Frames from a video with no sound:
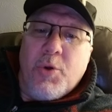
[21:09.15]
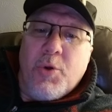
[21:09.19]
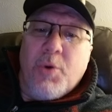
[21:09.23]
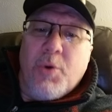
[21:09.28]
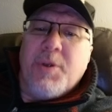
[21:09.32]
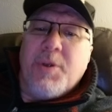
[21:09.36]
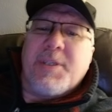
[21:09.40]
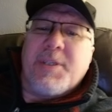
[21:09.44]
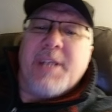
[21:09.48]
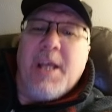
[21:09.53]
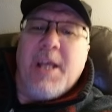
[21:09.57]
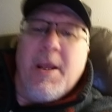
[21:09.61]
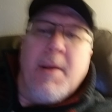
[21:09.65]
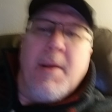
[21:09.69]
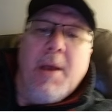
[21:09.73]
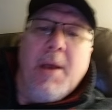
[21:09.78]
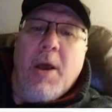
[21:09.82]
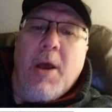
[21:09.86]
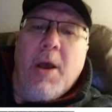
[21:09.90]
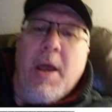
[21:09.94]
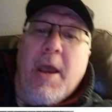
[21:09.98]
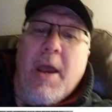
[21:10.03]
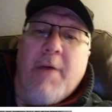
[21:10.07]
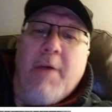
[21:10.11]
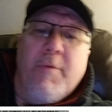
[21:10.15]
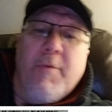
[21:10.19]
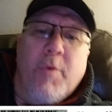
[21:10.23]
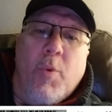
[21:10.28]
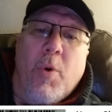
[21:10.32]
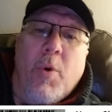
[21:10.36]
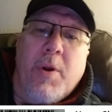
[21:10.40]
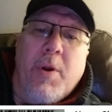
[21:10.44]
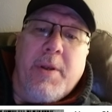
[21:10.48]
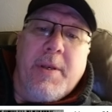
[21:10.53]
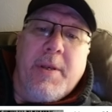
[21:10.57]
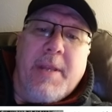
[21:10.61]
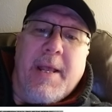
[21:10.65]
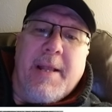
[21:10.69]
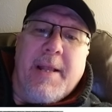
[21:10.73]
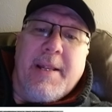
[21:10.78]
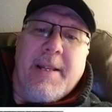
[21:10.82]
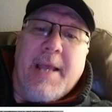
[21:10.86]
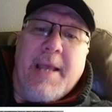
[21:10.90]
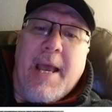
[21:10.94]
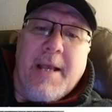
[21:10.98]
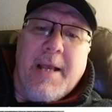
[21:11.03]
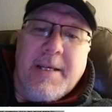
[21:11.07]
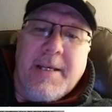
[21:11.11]
You notice that everyone
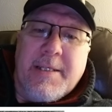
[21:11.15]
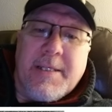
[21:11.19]
that